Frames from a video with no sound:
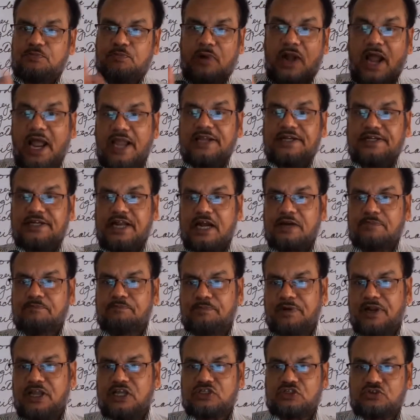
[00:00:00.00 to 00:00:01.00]
Pride
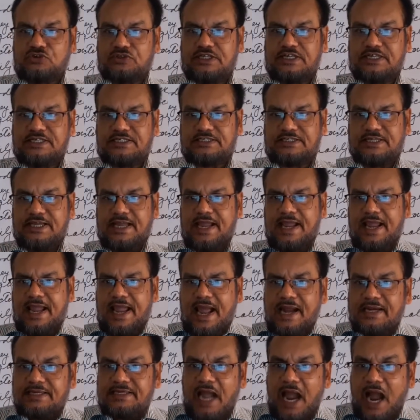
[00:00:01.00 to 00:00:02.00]
and Prejudice
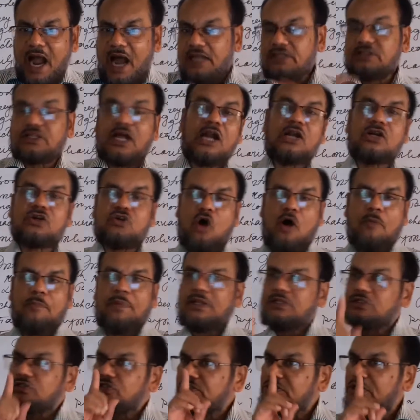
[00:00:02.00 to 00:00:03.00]
and other
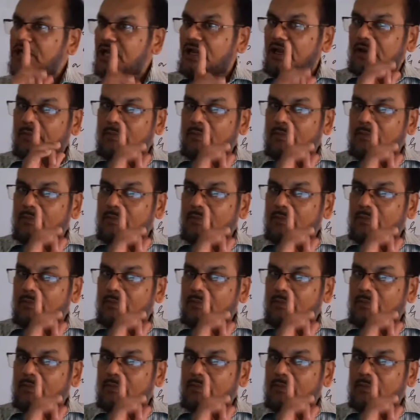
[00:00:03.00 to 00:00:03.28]
novels,